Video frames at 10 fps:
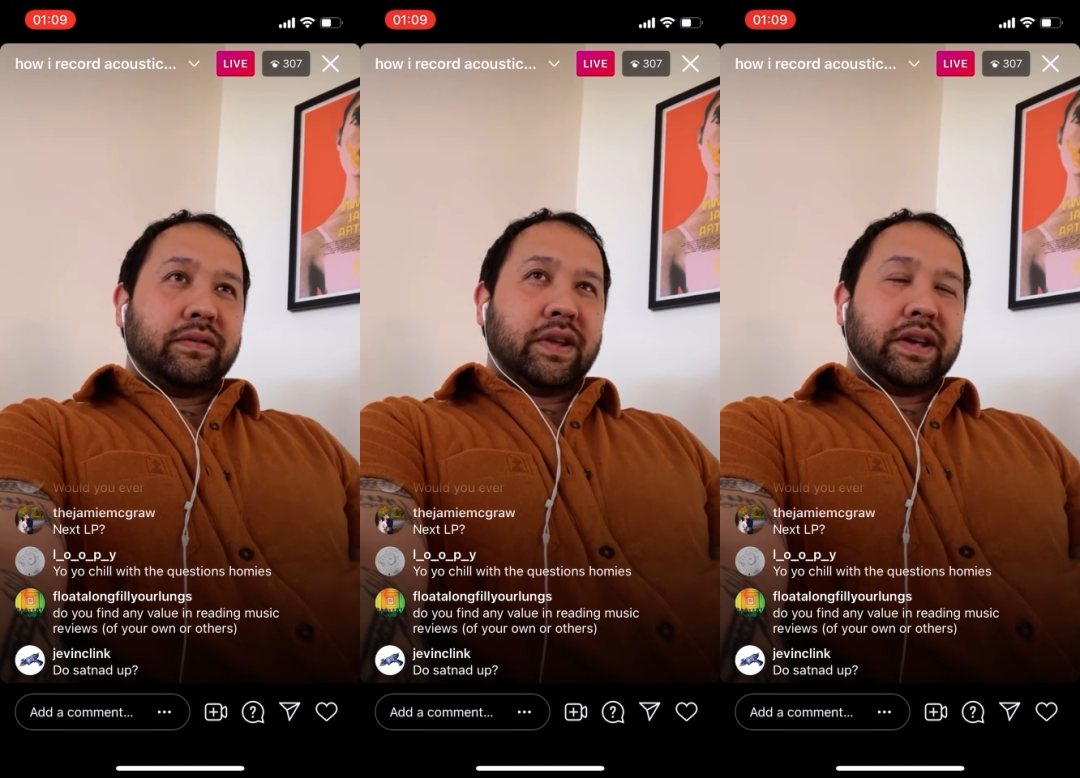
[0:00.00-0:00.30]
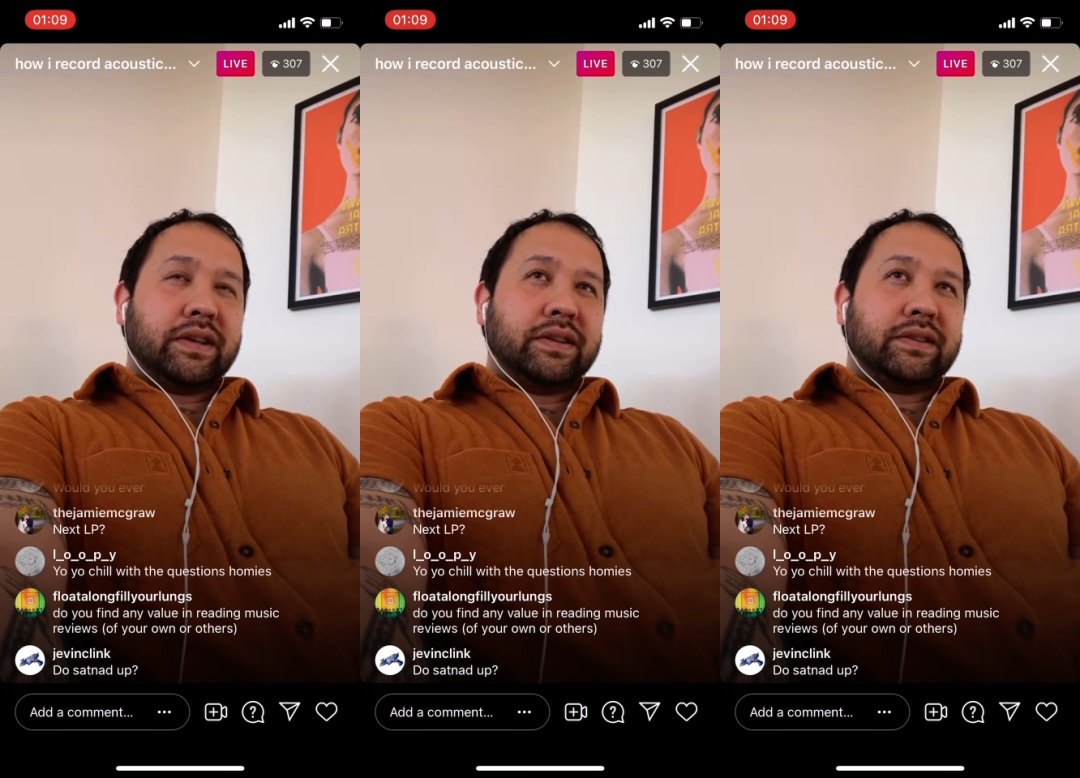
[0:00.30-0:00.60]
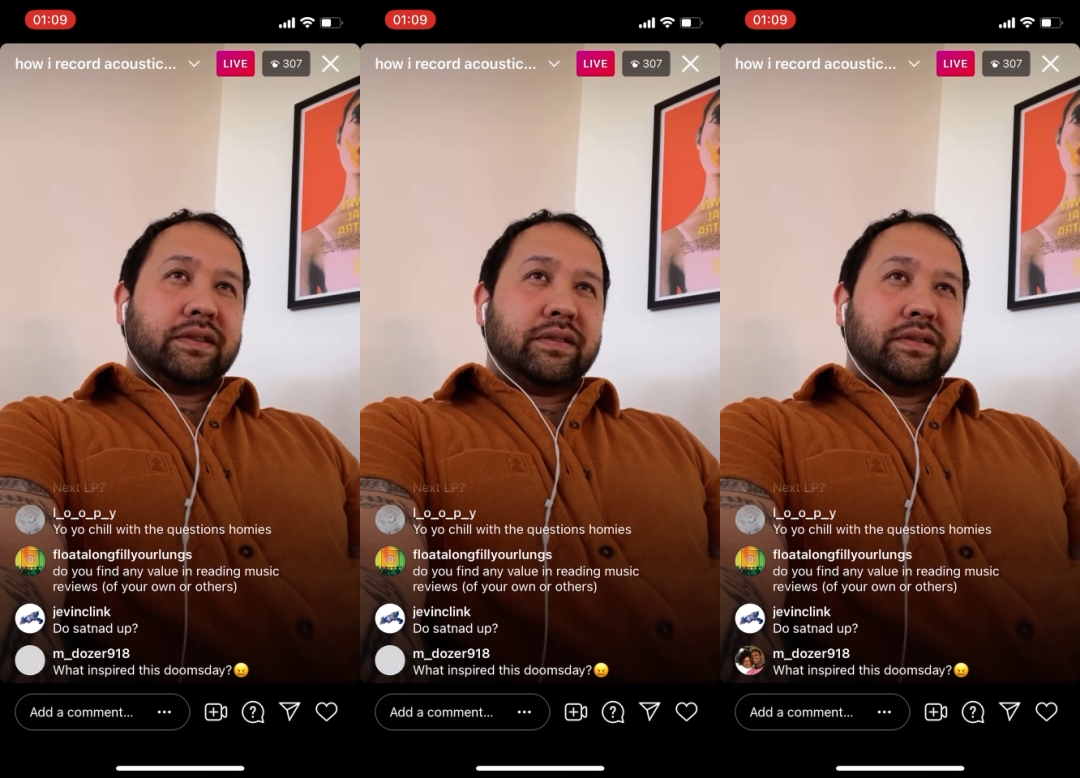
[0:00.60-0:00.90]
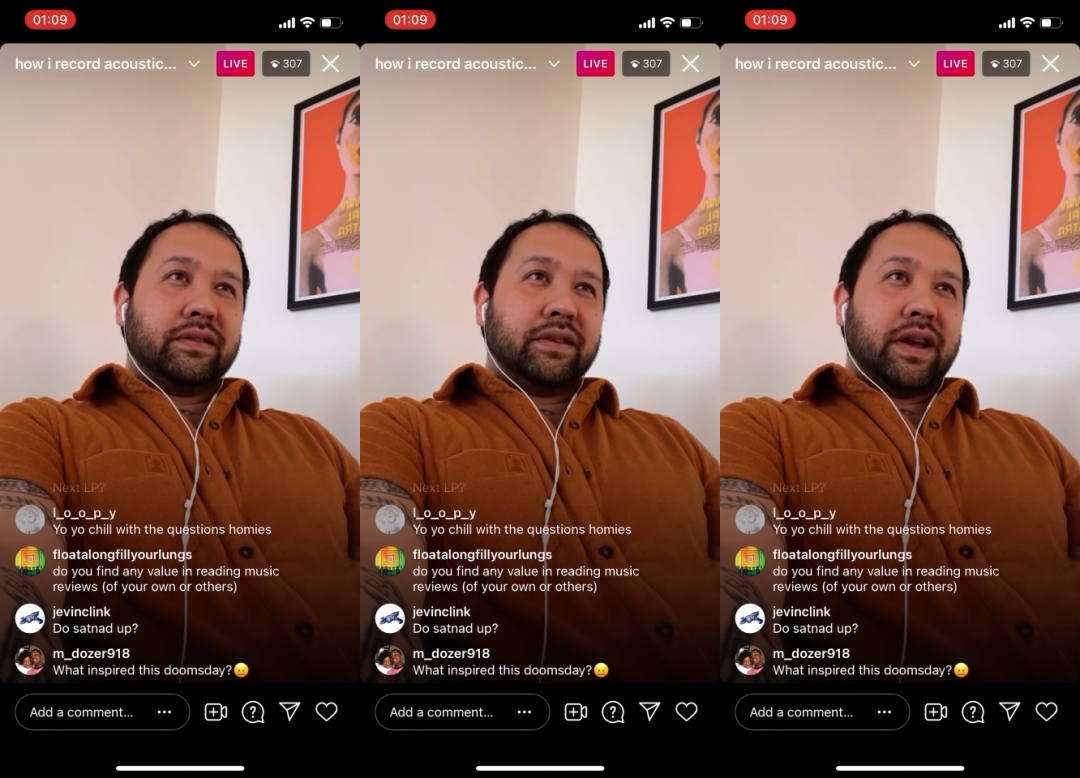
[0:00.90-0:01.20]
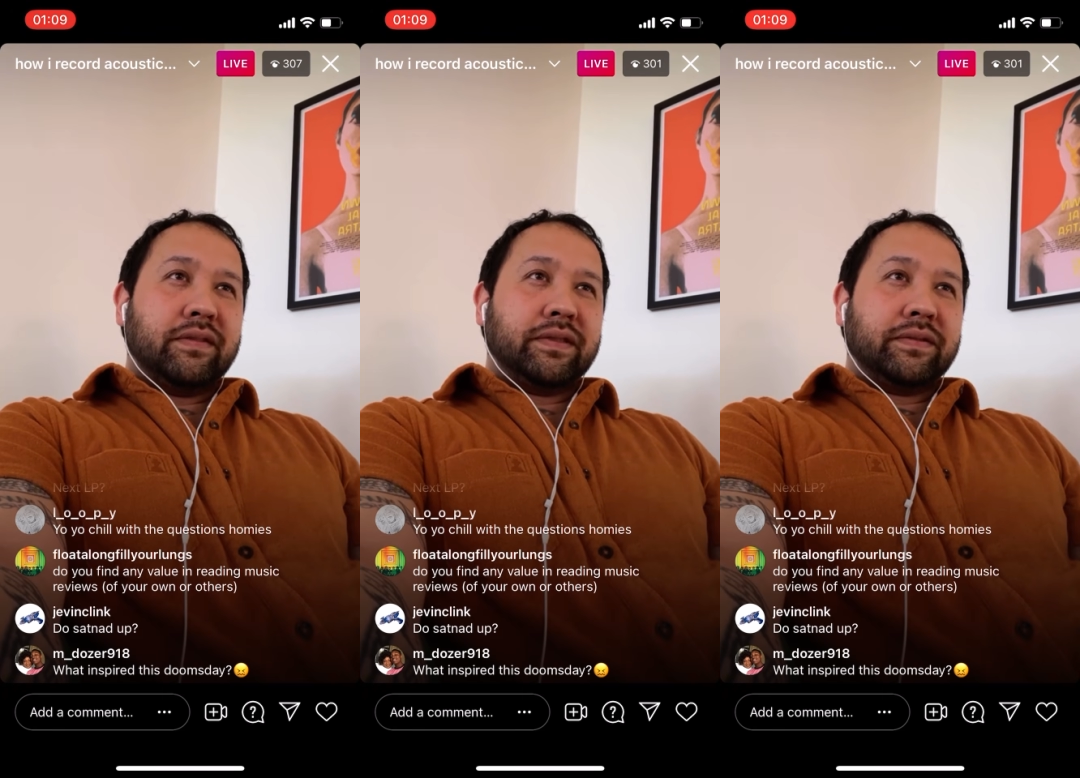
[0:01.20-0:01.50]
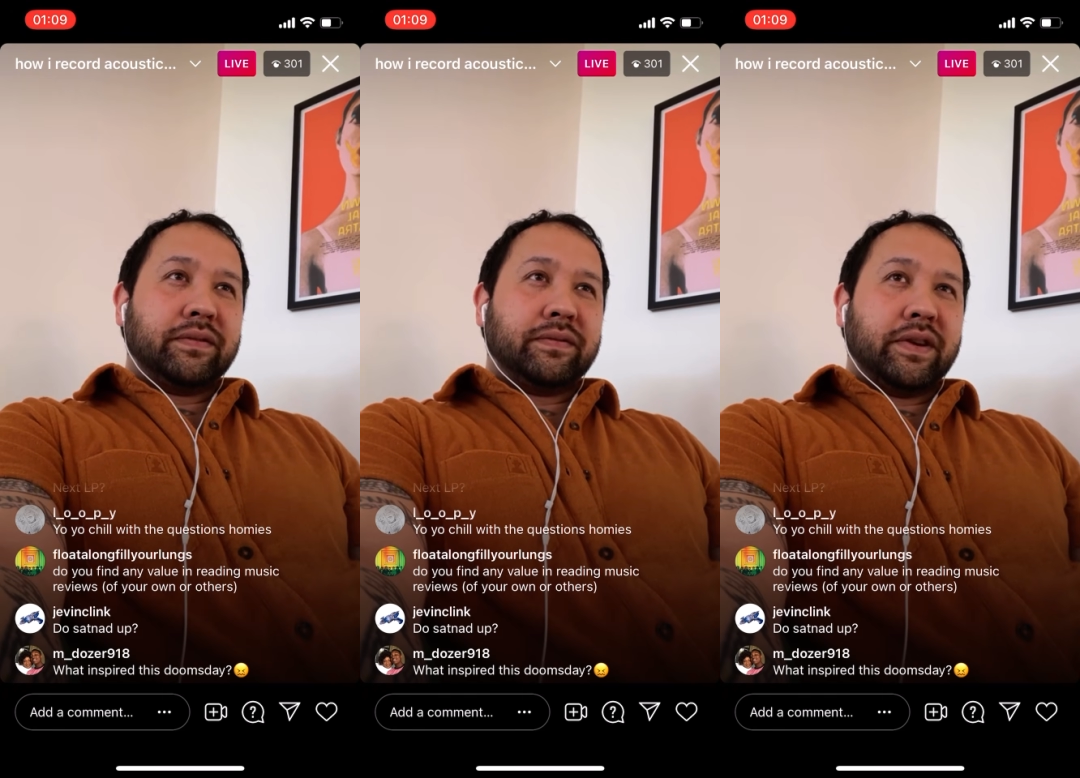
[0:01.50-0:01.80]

like it. I have different